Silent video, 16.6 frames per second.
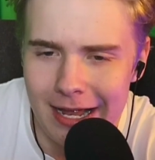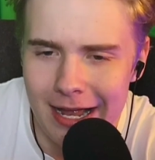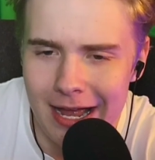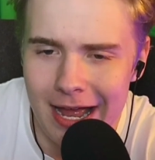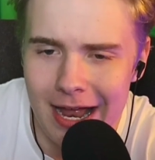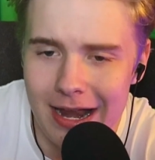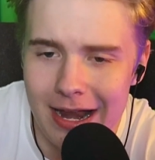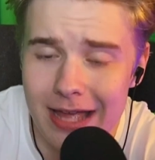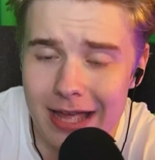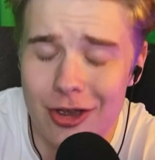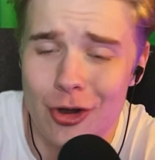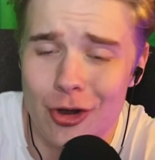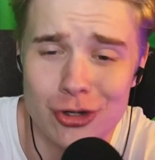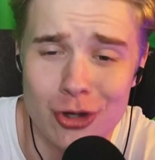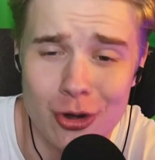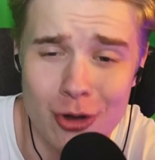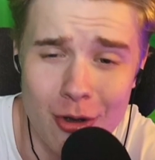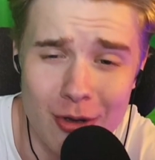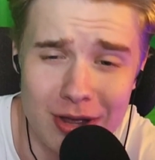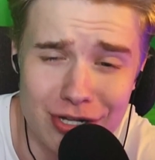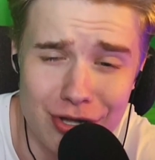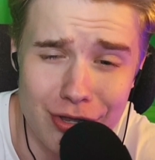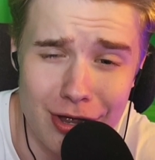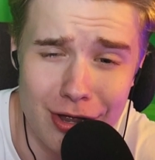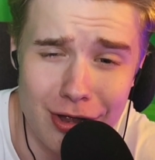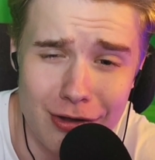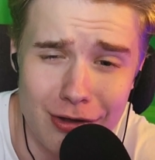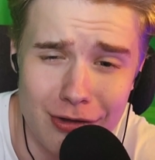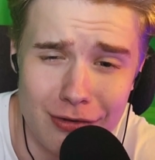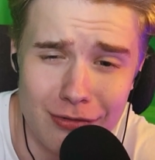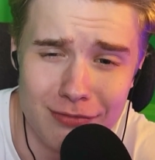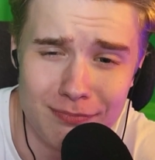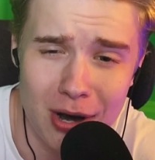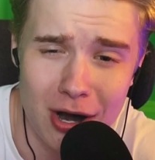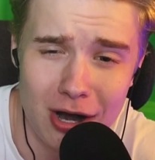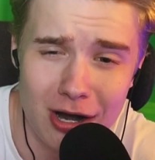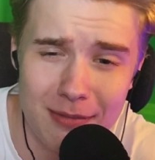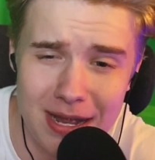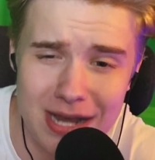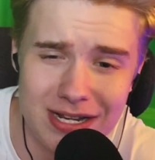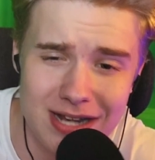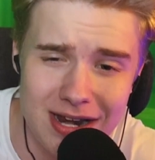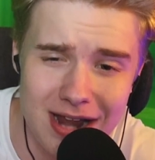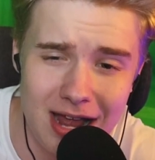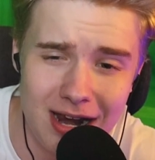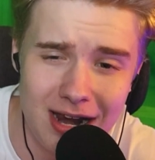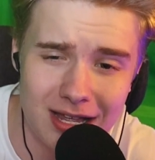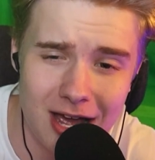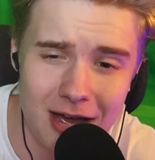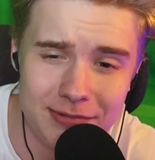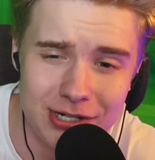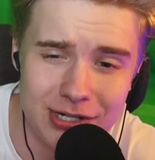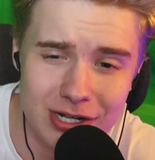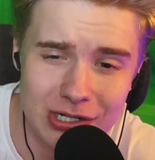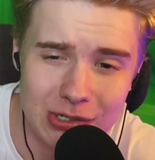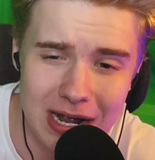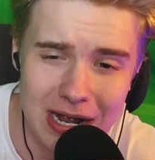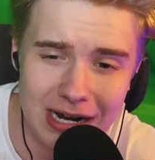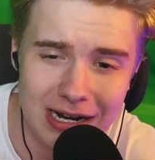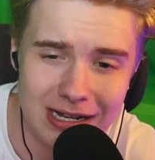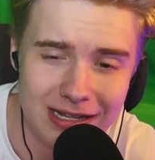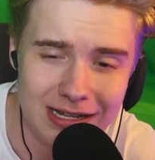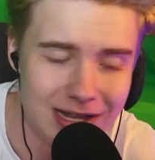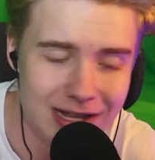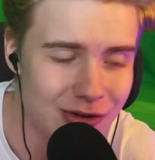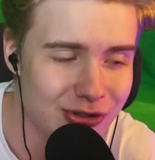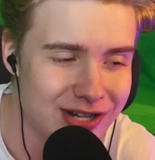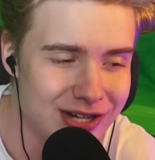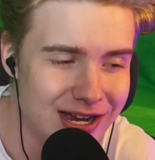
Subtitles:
And I can also go into the parliament in a helicopter as well. That was